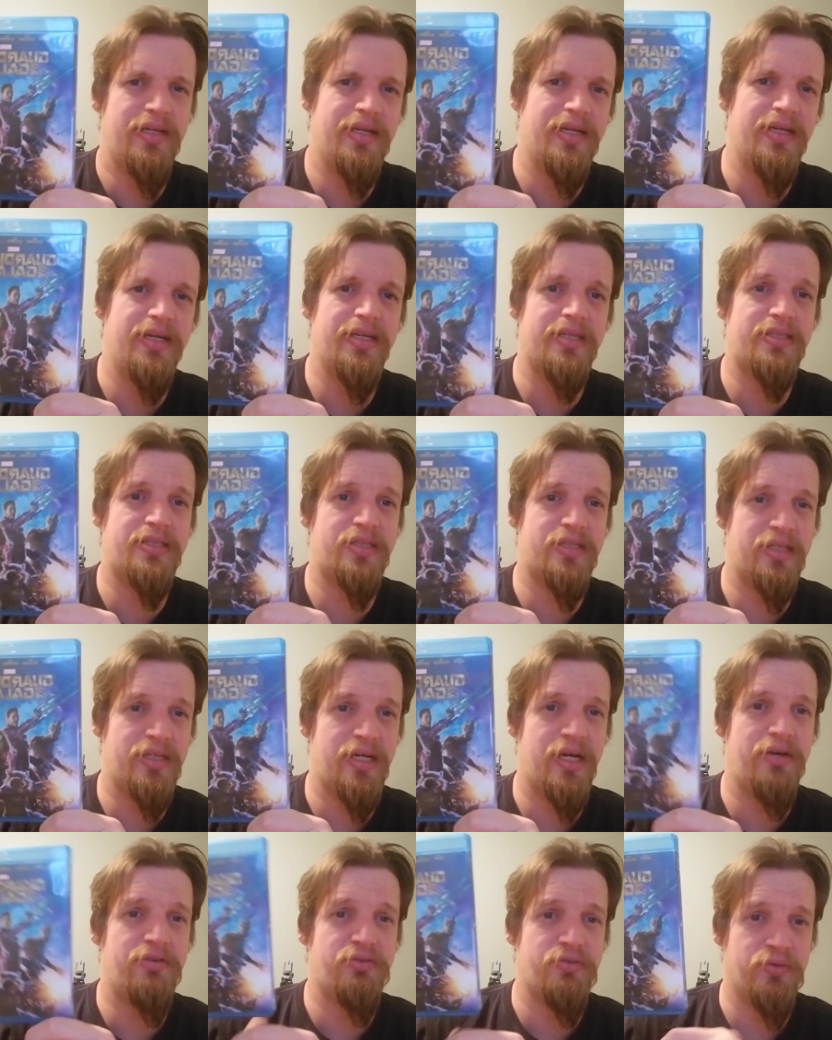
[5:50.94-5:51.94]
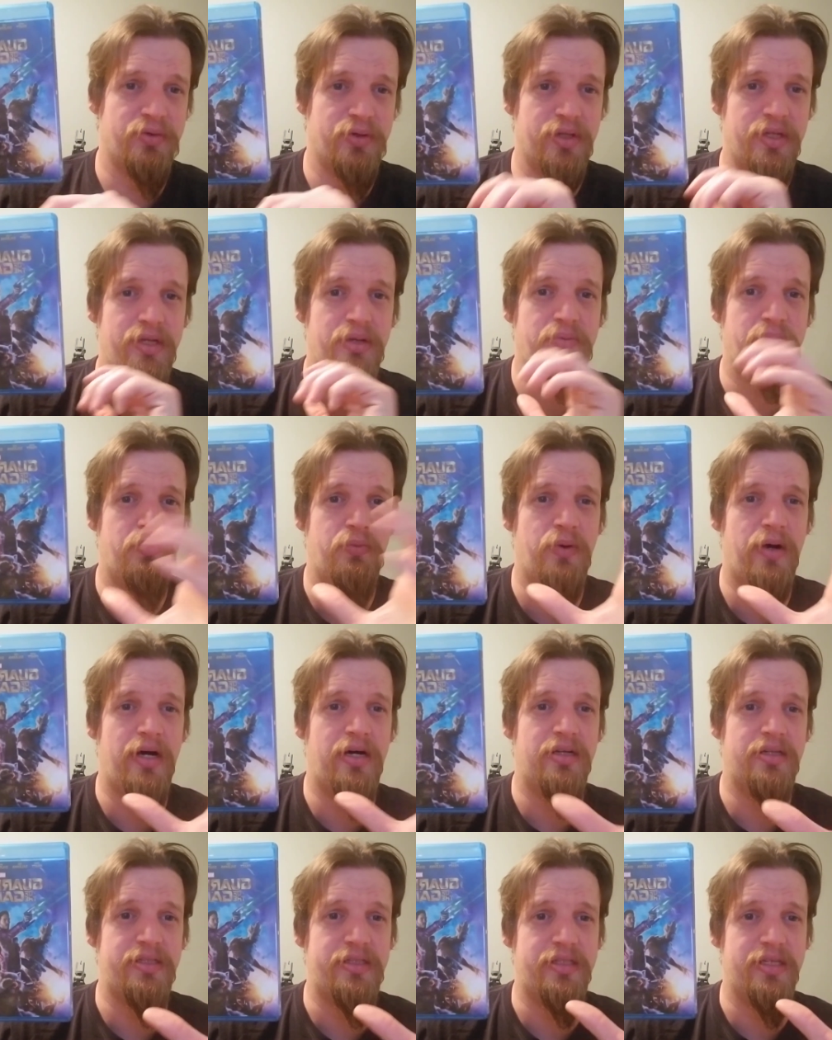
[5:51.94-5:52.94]
it's a really
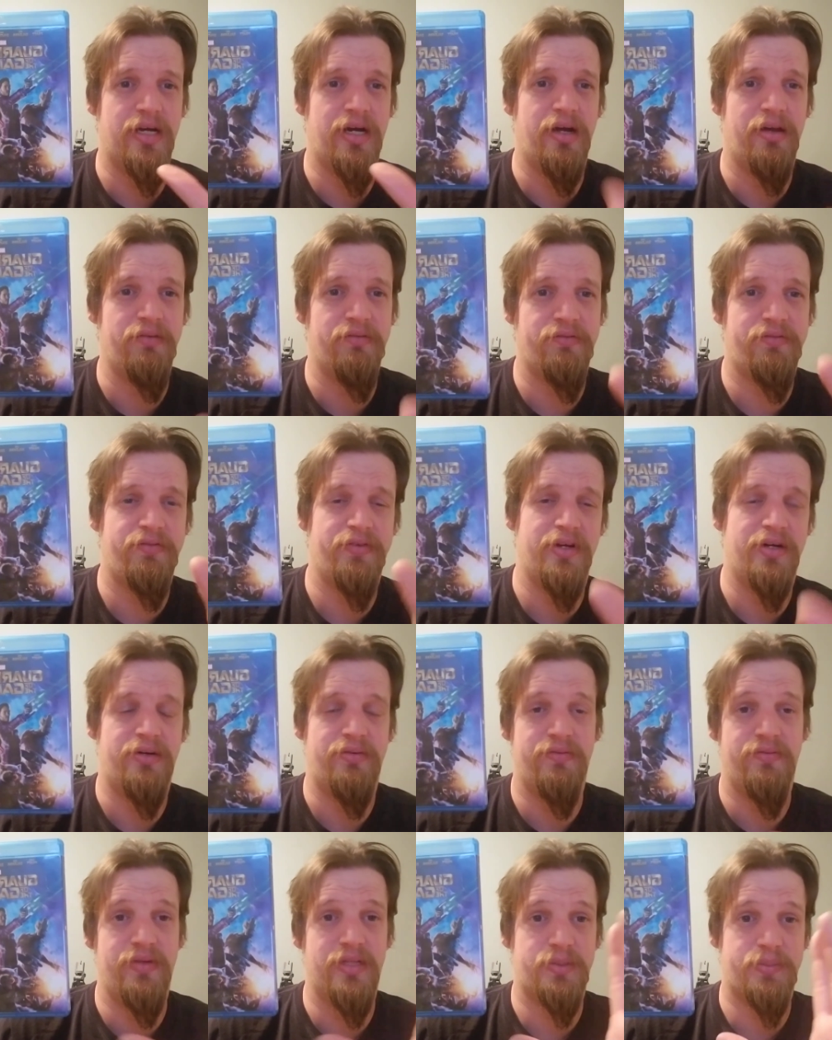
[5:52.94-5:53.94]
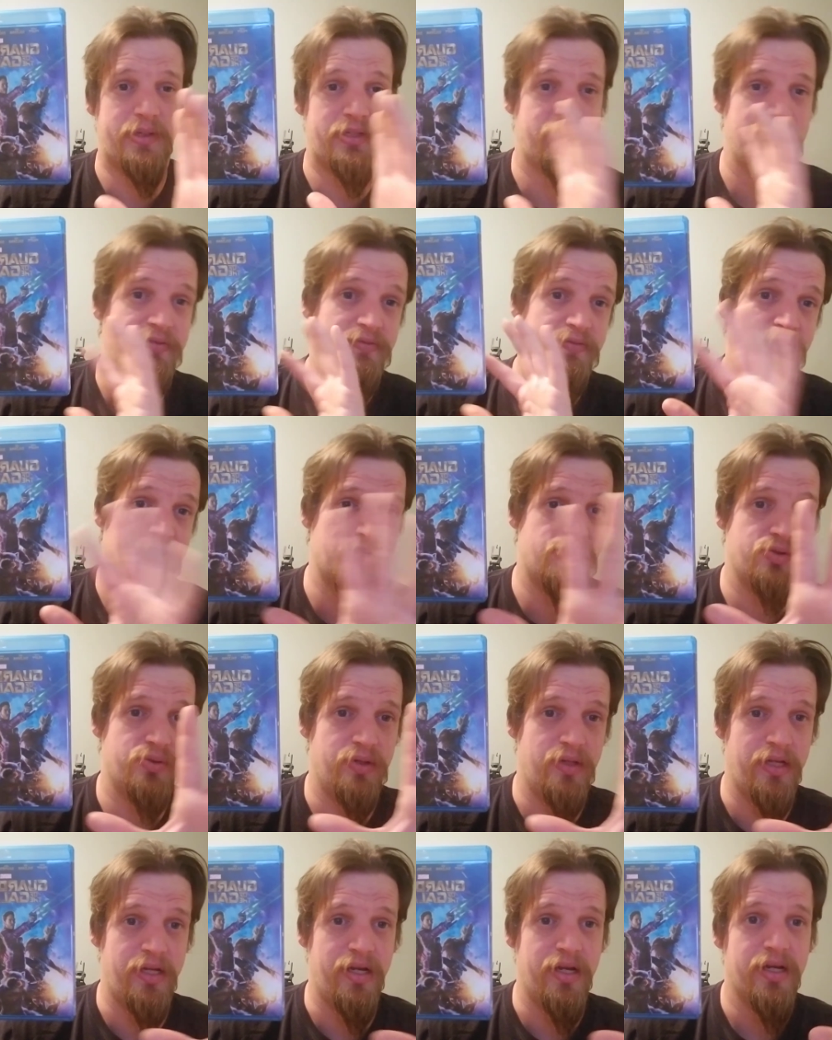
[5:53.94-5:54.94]
well done film, especially
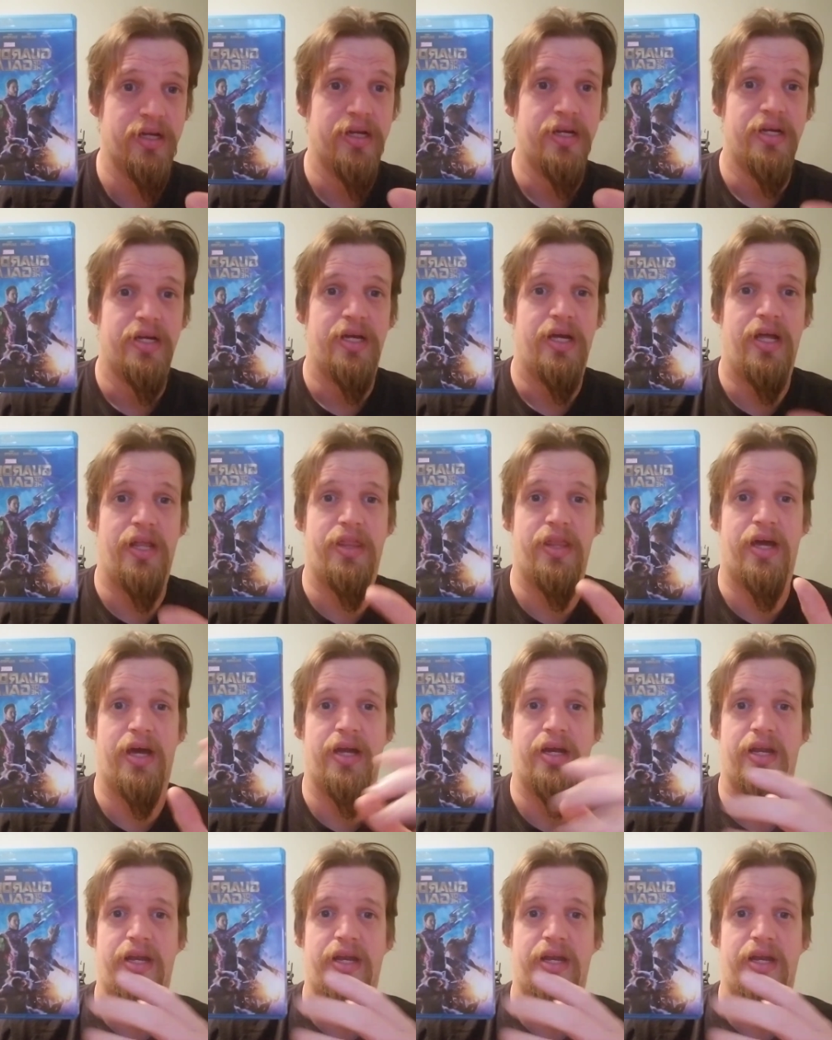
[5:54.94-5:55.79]
visually, and that.